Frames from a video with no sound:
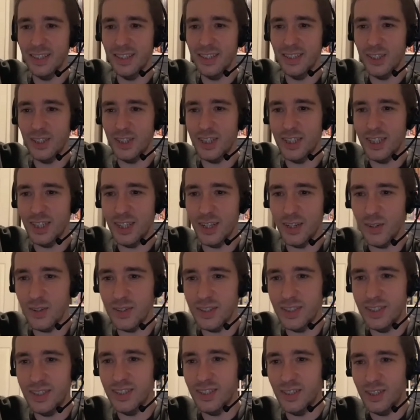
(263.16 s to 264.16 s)
Do
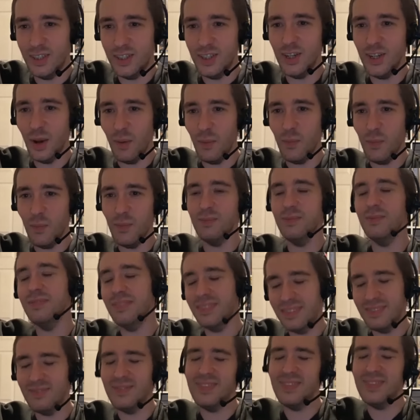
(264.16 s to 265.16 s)
you know?
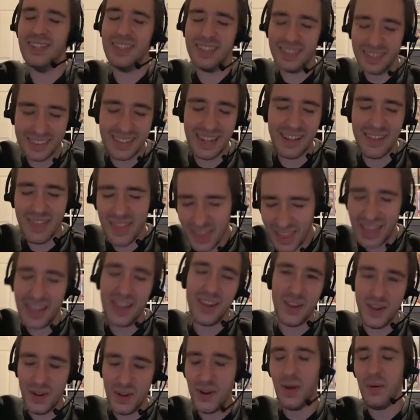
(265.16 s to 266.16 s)
I
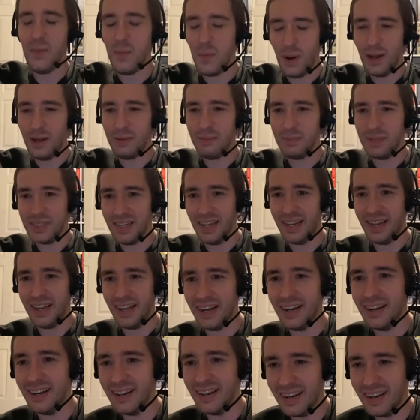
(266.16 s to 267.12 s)
think you know what I'm saying.